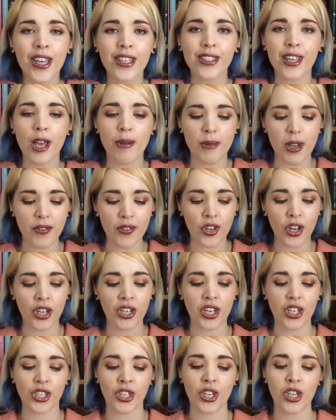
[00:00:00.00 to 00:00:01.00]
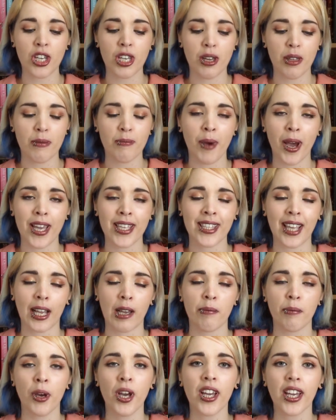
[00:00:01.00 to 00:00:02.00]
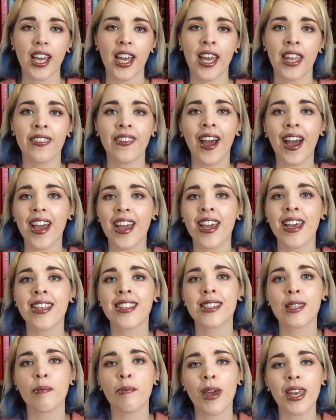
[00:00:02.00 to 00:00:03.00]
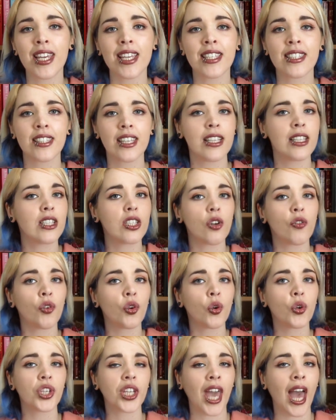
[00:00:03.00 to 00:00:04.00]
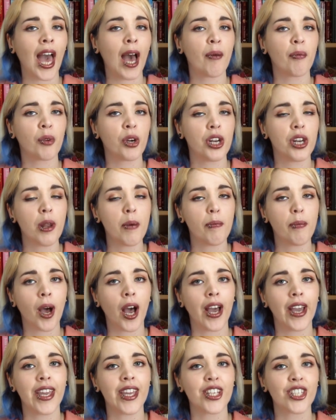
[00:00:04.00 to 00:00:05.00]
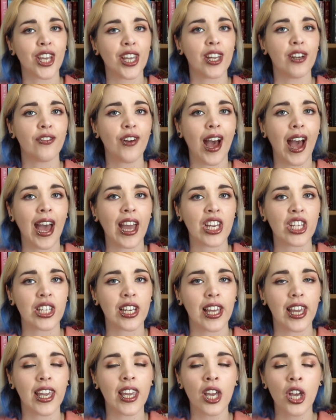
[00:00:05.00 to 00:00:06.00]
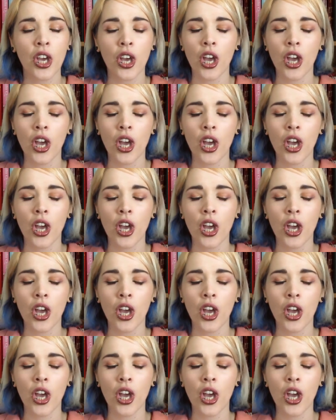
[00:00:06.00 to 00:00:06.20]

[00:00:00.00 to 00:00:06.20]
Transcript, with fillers: so moving on to my second book and that is The Many Sins of Lord Cameron by Jennifer Ashley